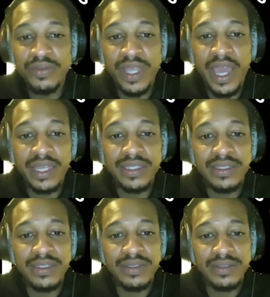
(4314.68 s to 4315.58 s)

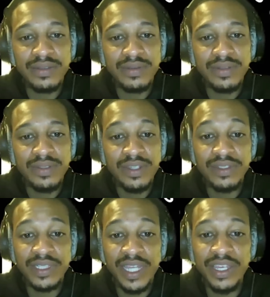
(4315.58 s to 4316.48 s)
react. They're
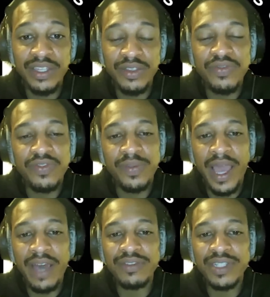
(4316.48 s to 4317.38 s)
seeing you from an
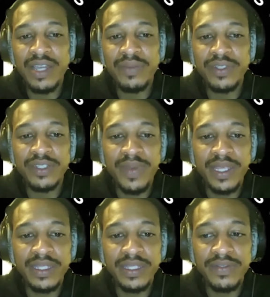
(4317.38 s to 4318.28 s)
outside
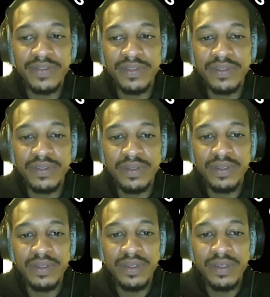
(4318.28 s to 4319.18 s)
perspective.
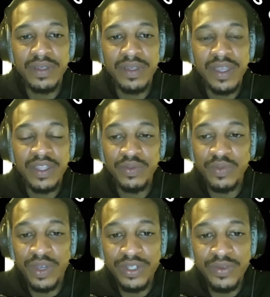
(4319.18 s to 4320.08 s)
And you
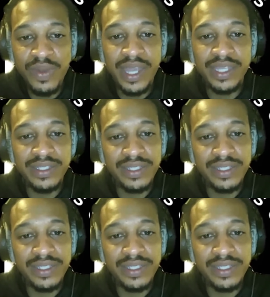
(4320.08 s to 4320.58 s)
wonder why your